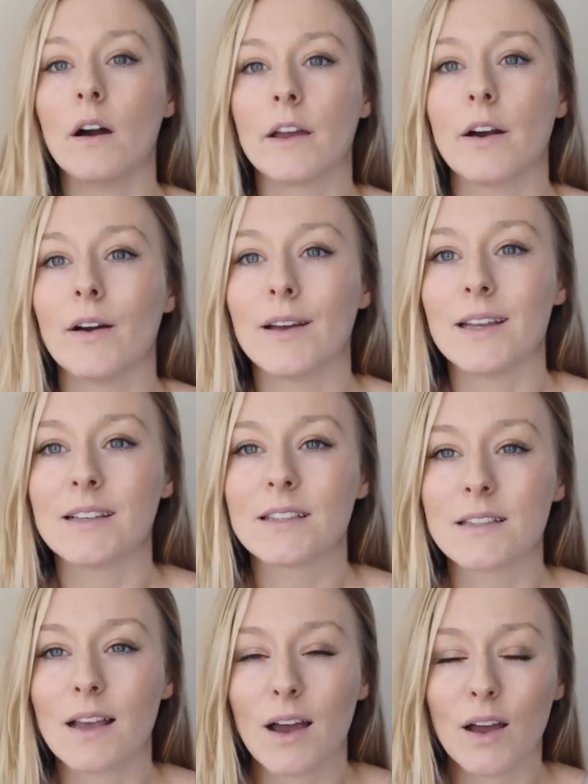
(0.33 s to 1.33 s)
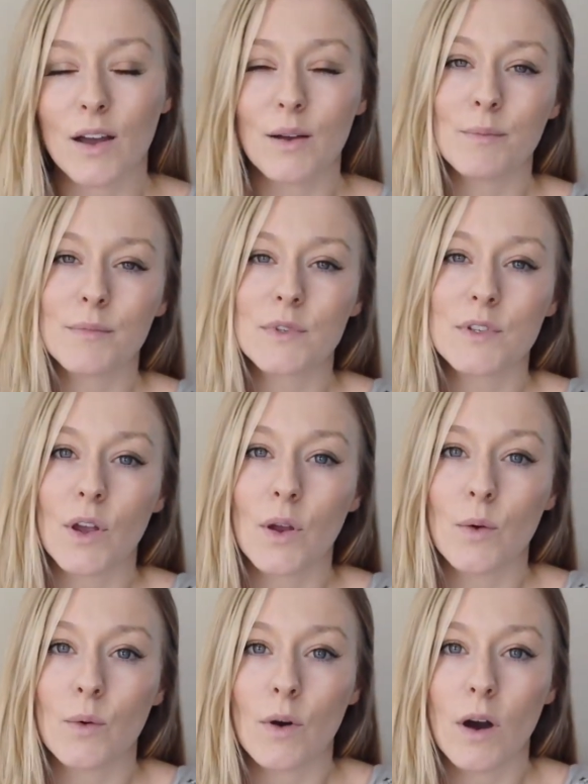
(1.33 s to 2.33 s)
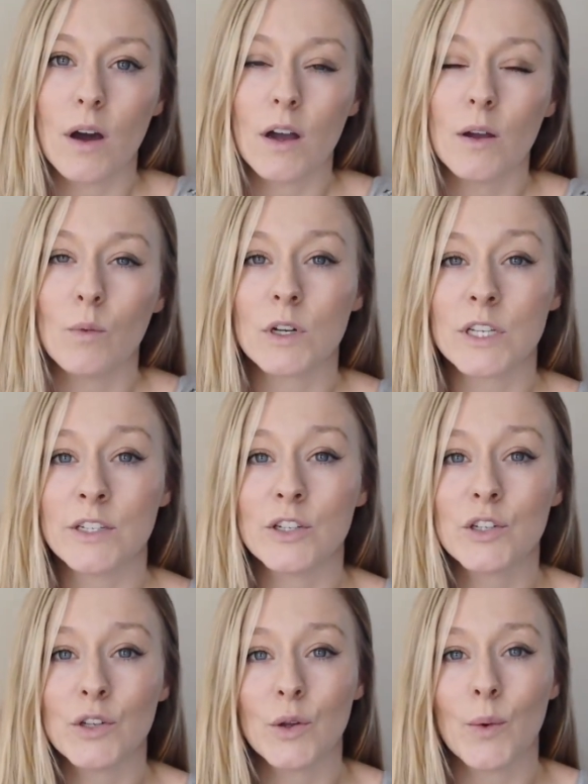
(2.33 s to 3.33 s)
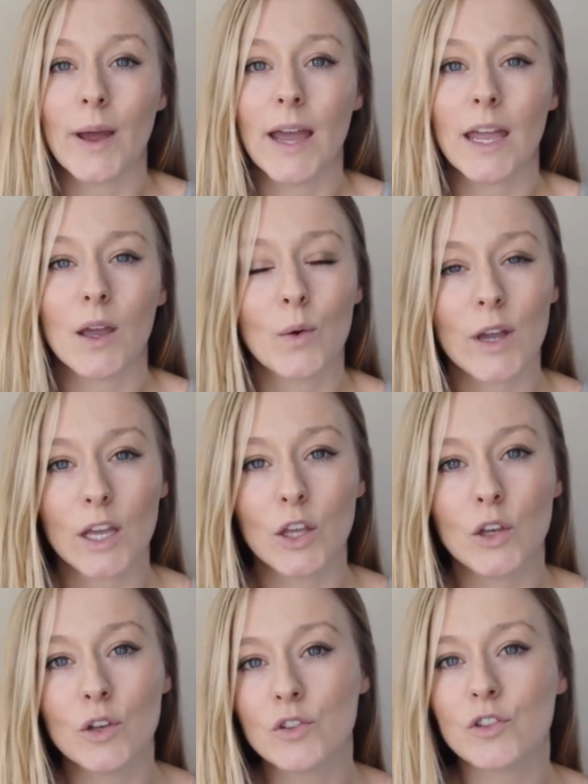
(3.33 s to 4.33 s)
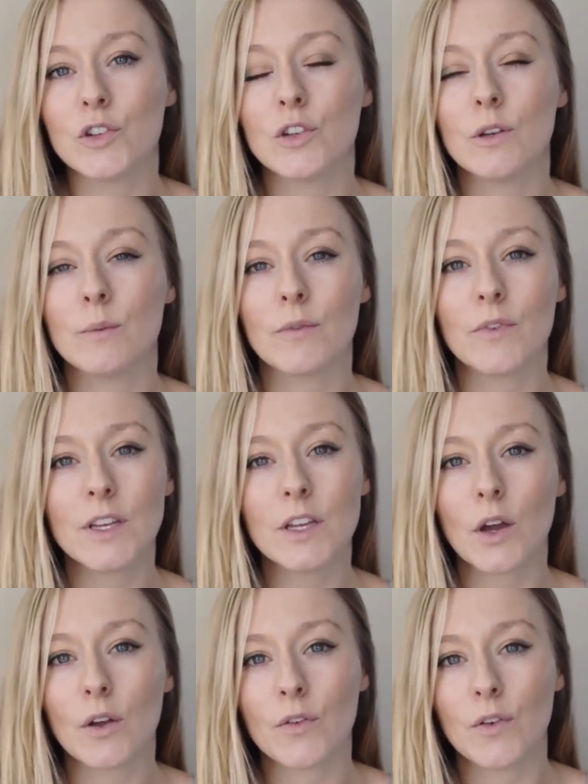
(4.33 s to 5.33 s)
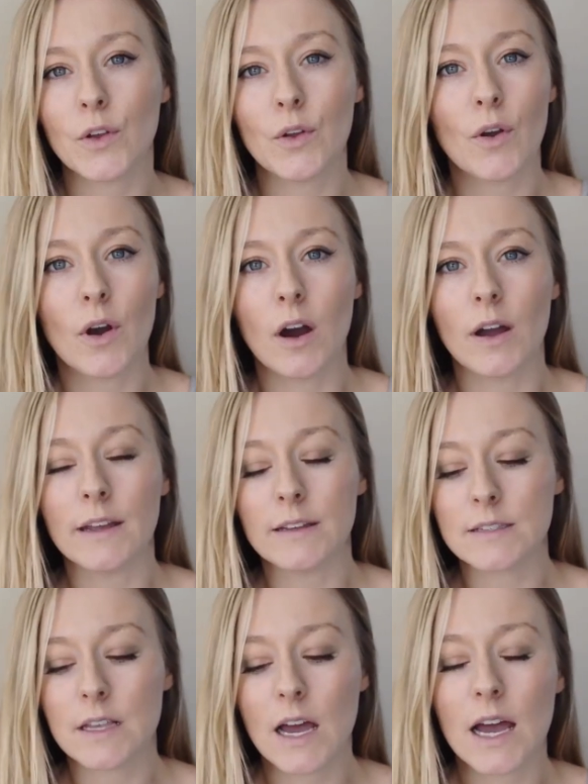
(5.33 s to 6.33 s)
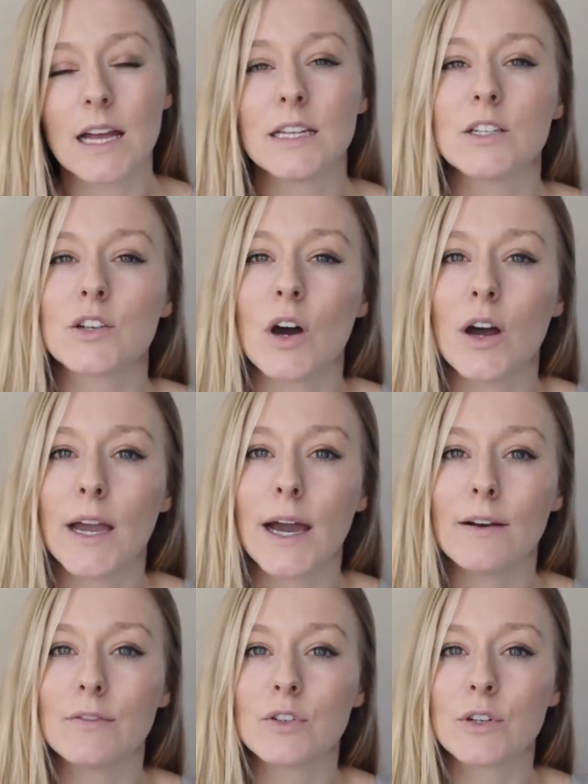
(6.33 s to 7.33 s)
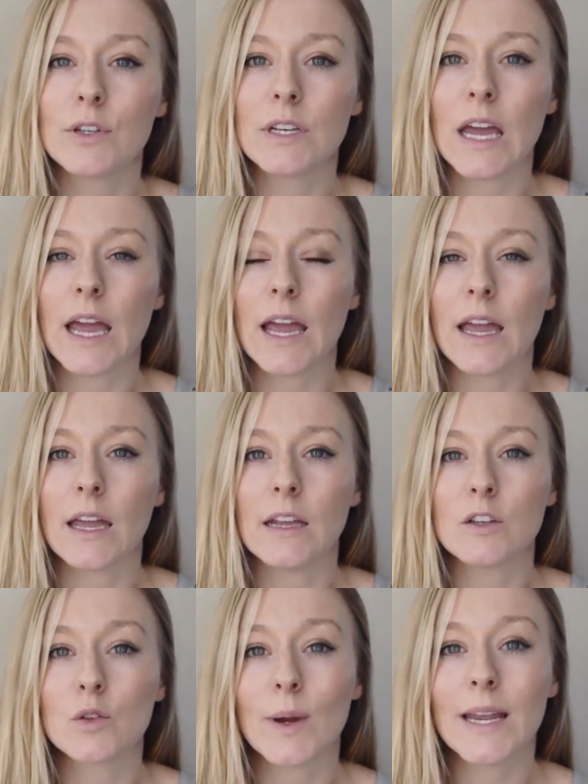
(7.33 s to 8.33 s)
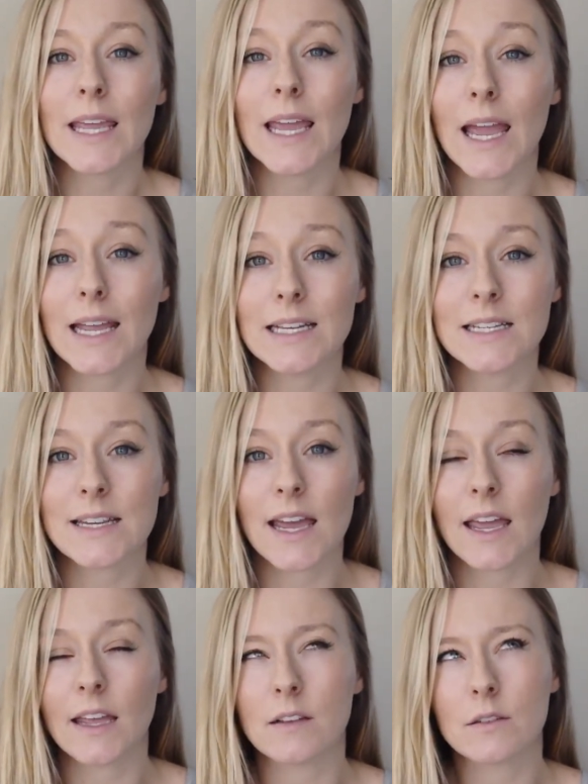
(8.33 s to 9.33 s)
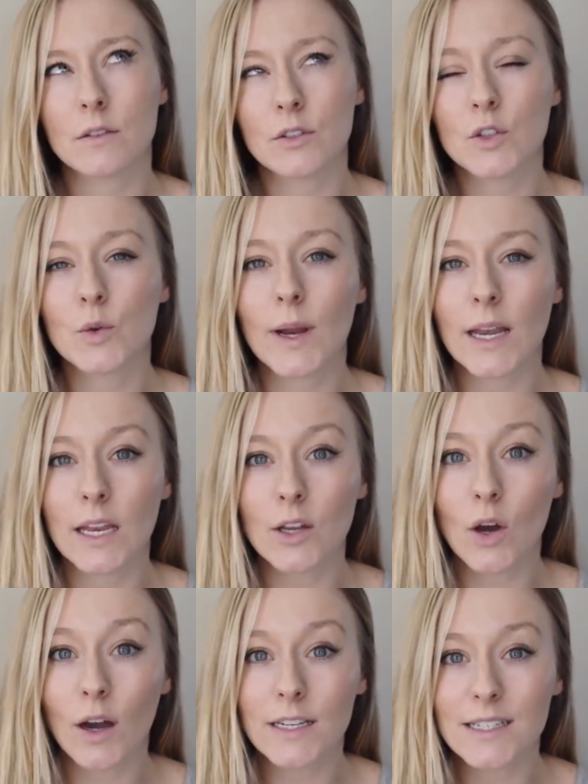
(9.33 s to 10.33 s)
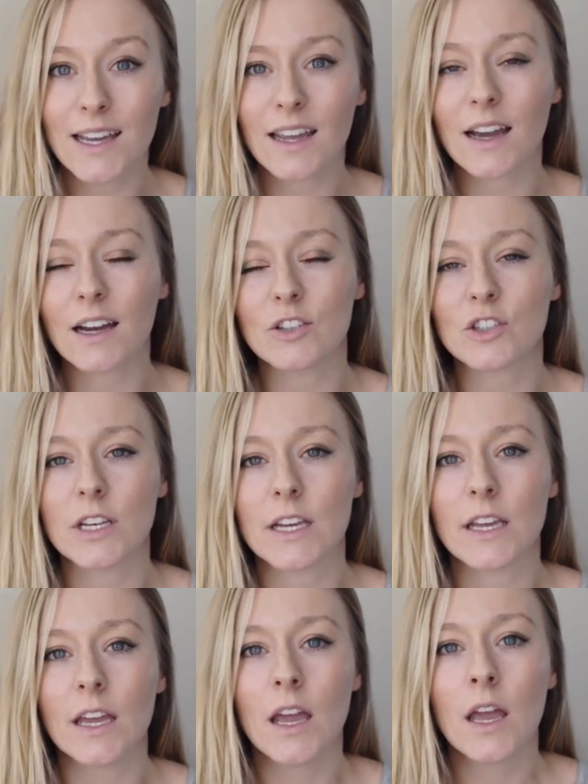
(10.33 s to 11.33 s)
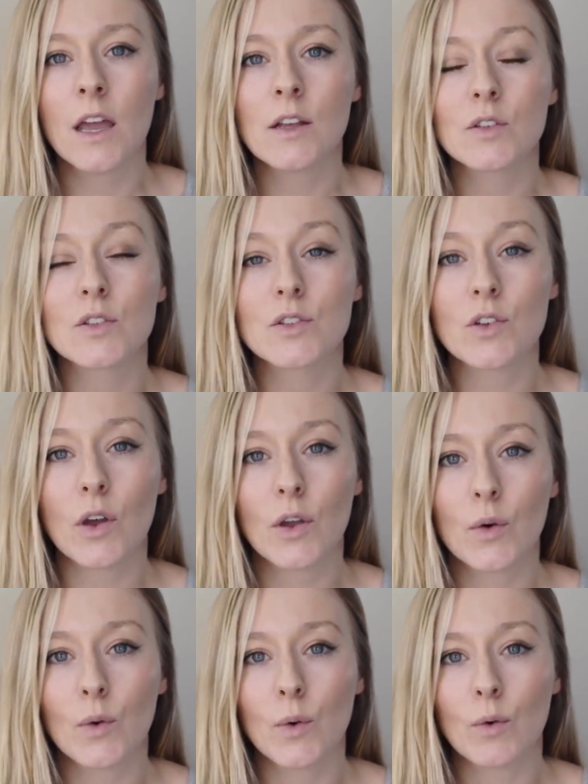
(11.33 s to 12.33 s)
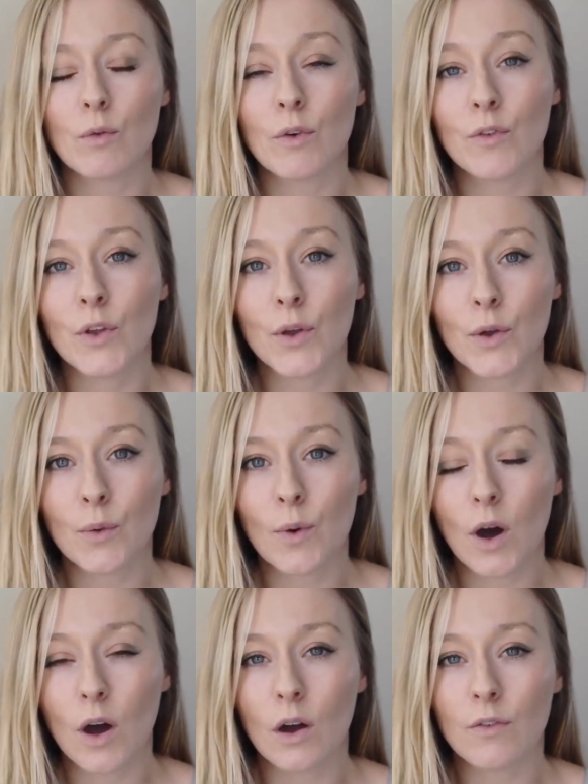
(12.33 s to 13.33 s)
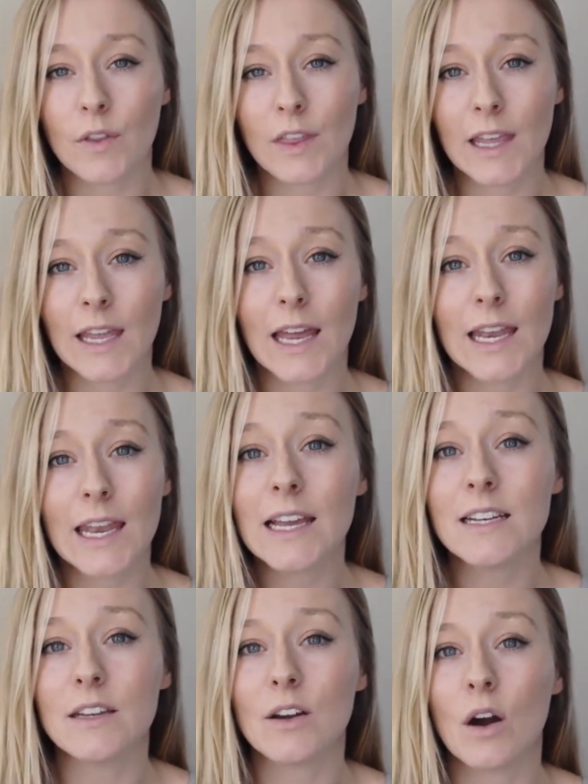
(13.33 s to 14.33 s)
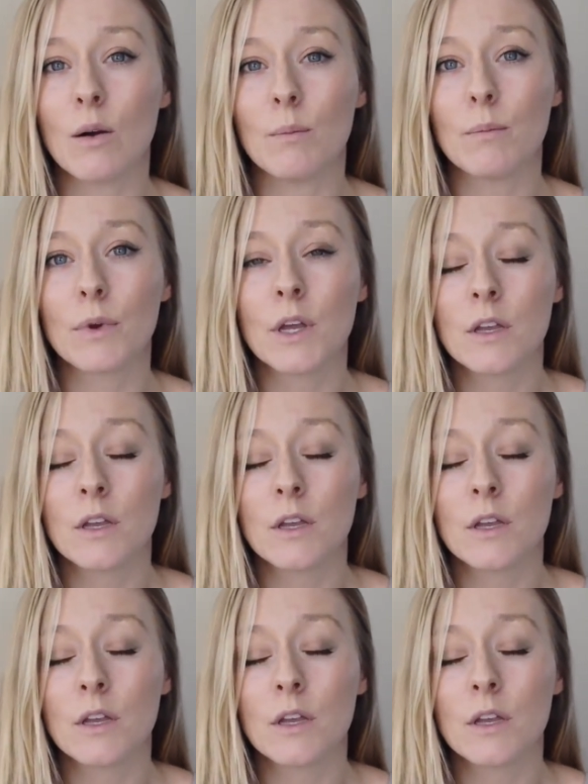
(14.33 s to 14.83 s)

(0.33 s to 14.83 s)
Hi guys, so I wanted to do a quick YouTube video for you guys, and I have done a 29 day actually, cycle review of the Lady Comp